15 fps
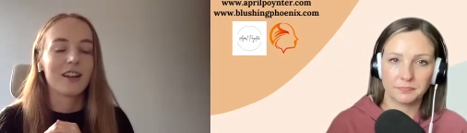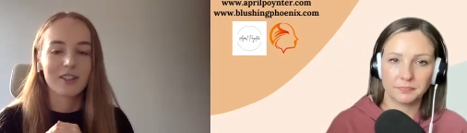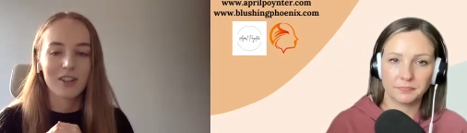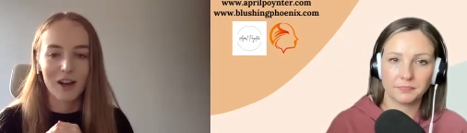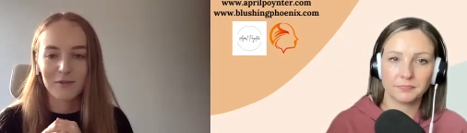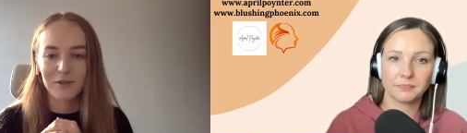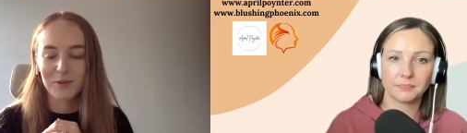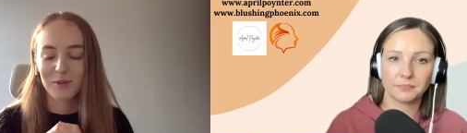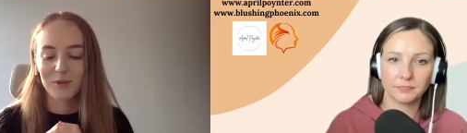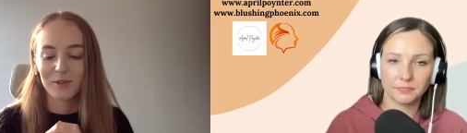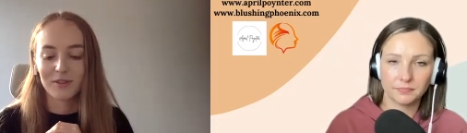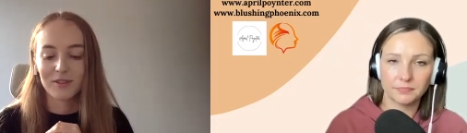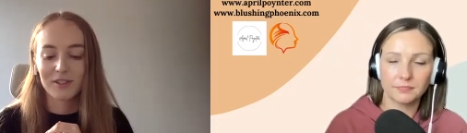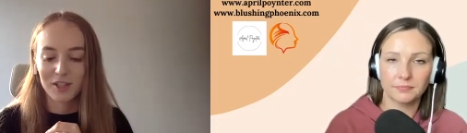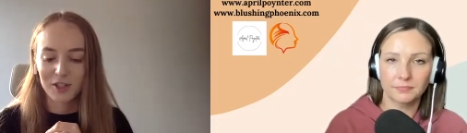
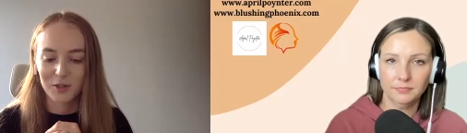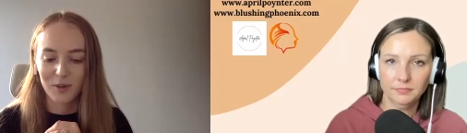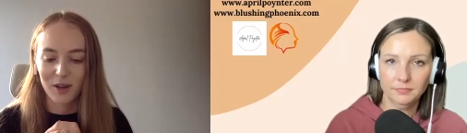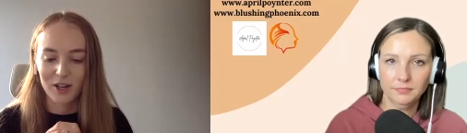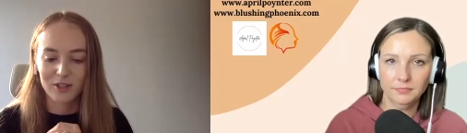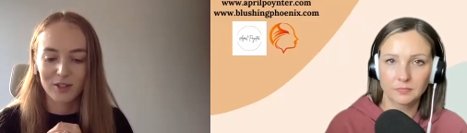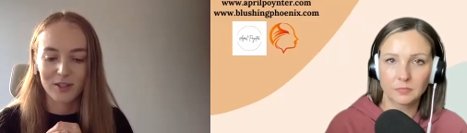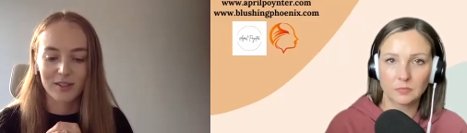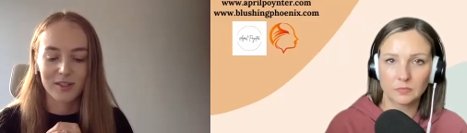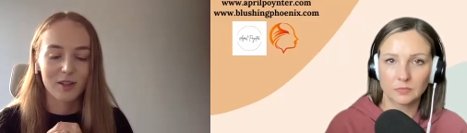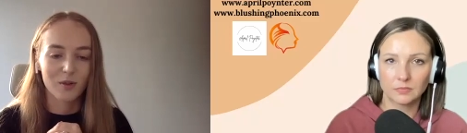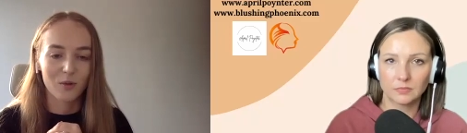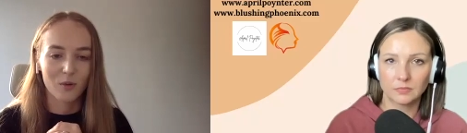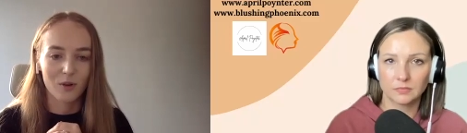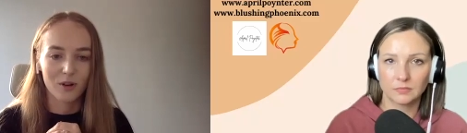Speaker 1: uncomfortable
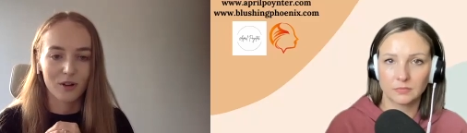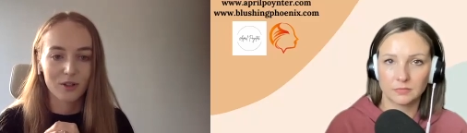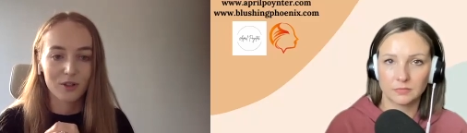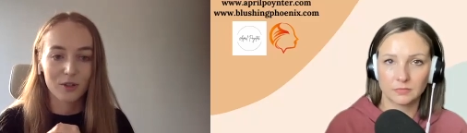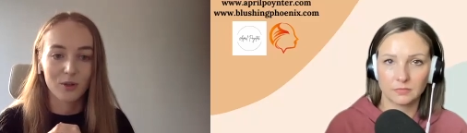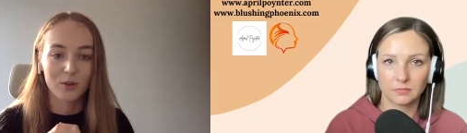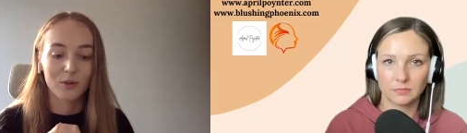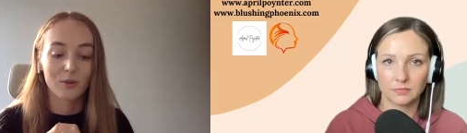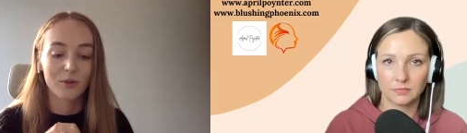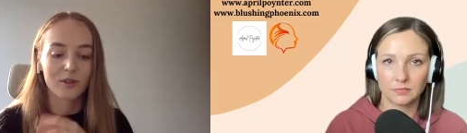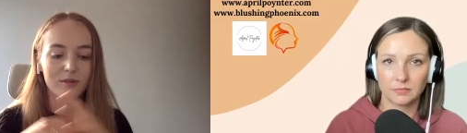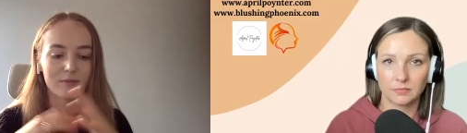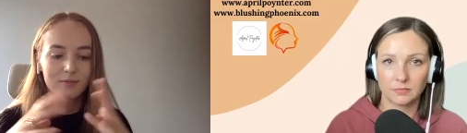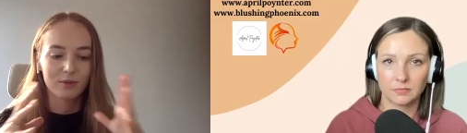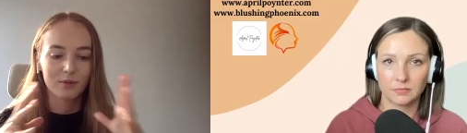situations in order
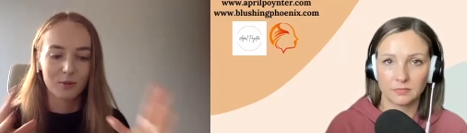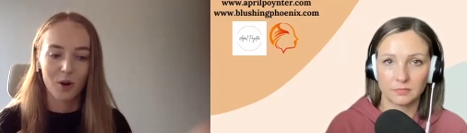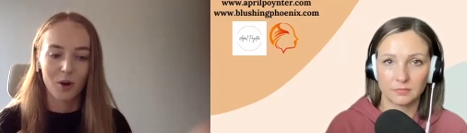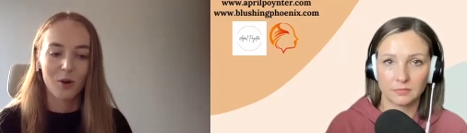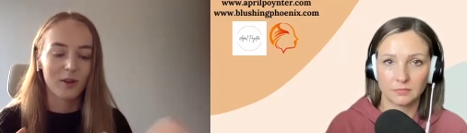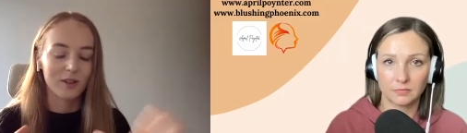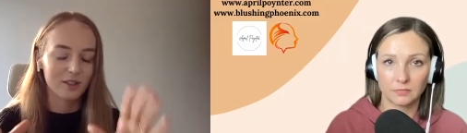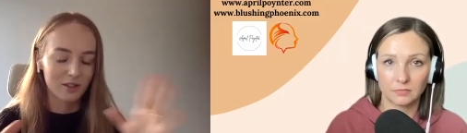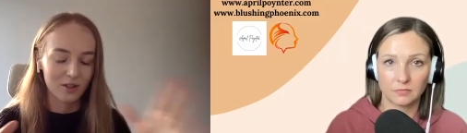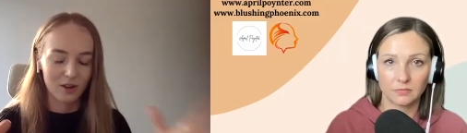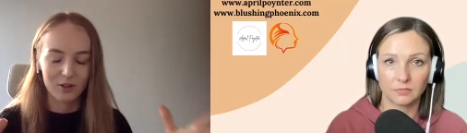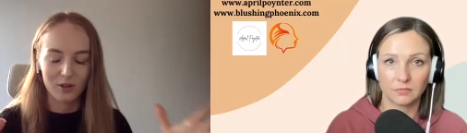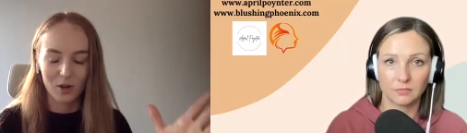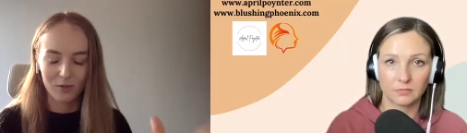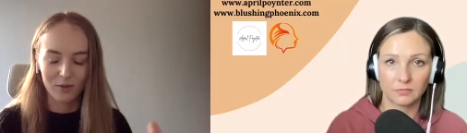to grow and
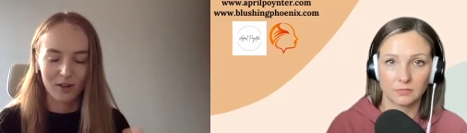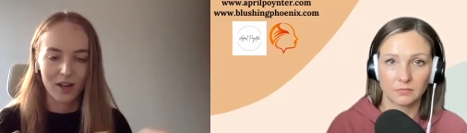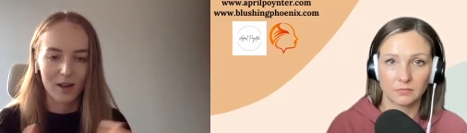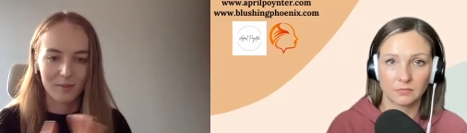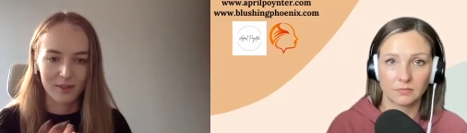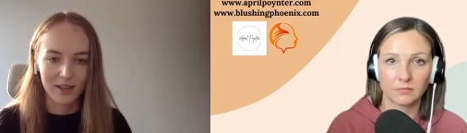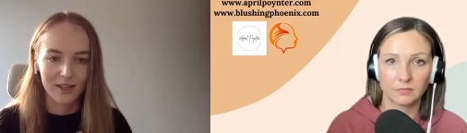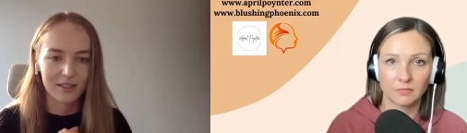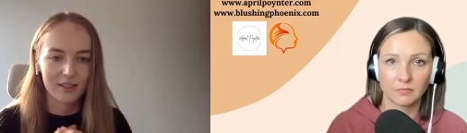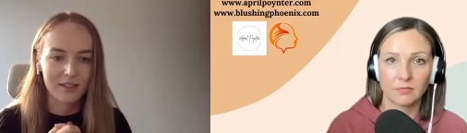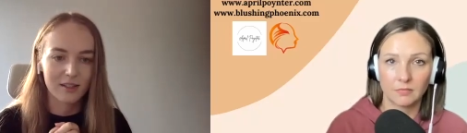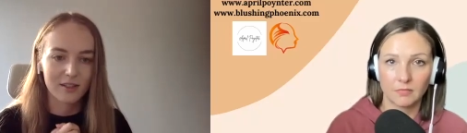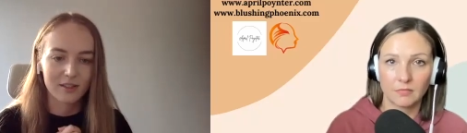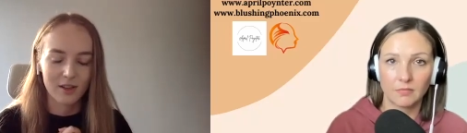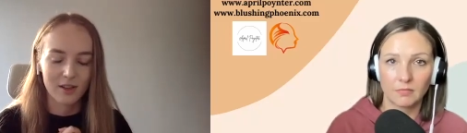start to overcome
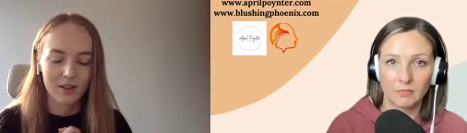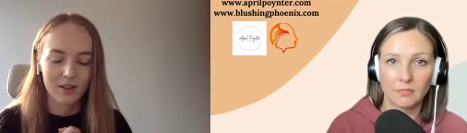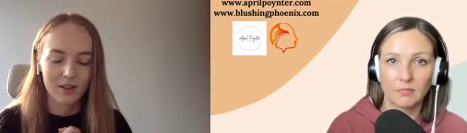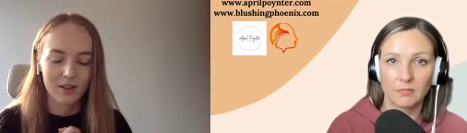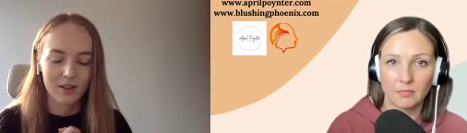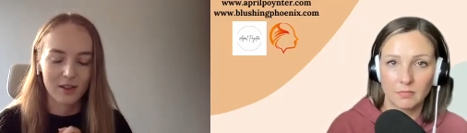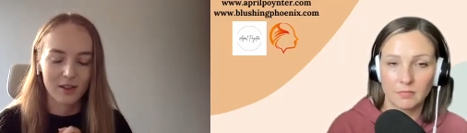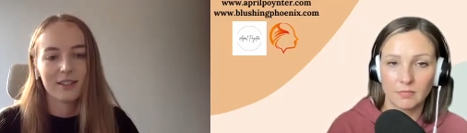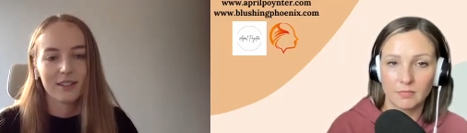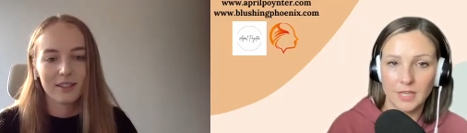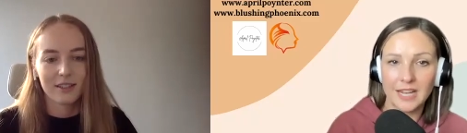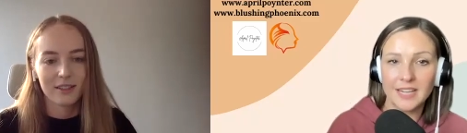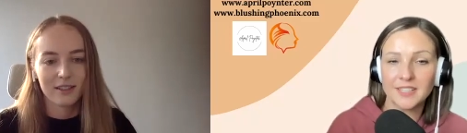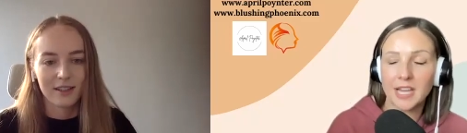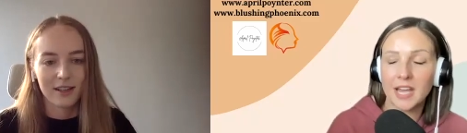this. So,
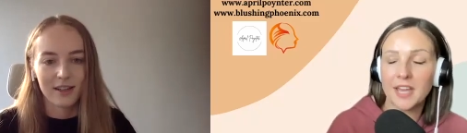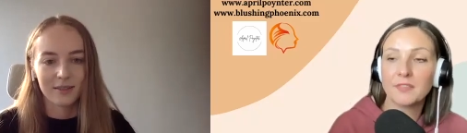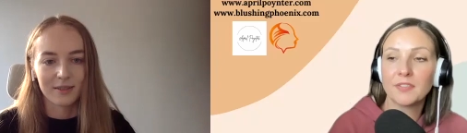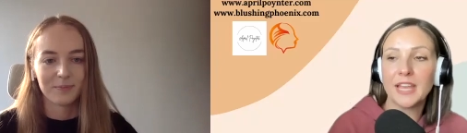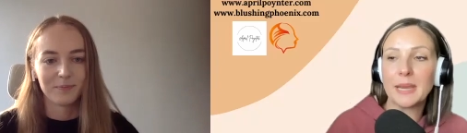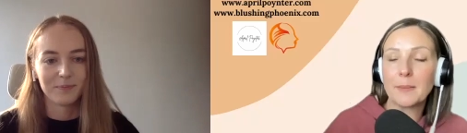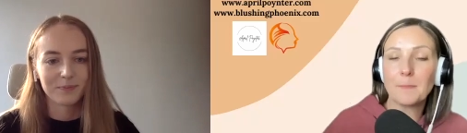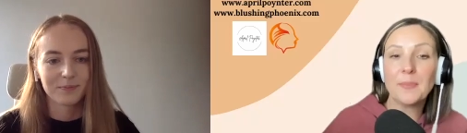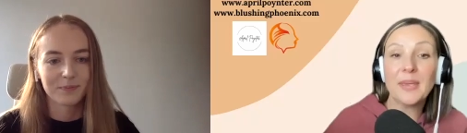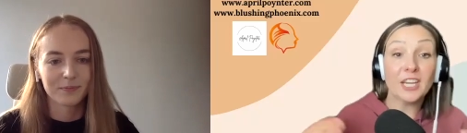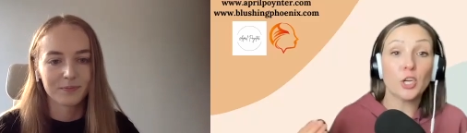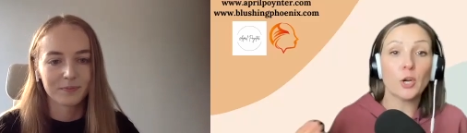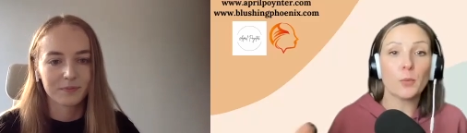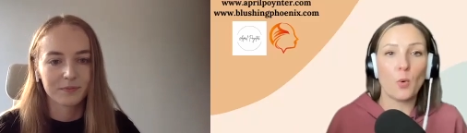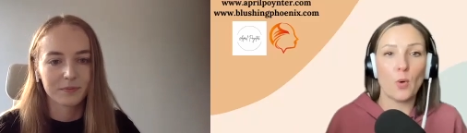
Speaker 2: yeah, it's kind yeah. of like
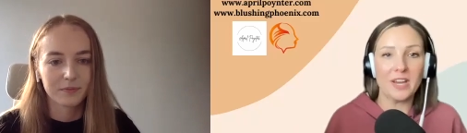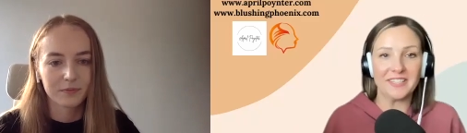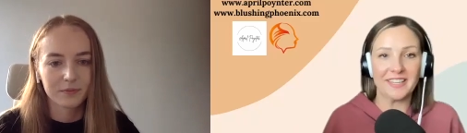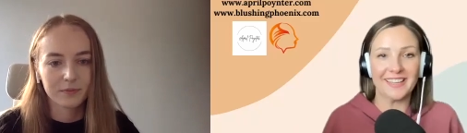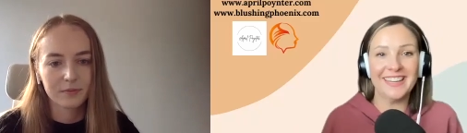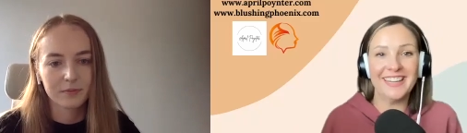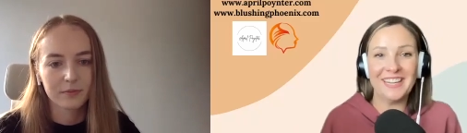pick your poison.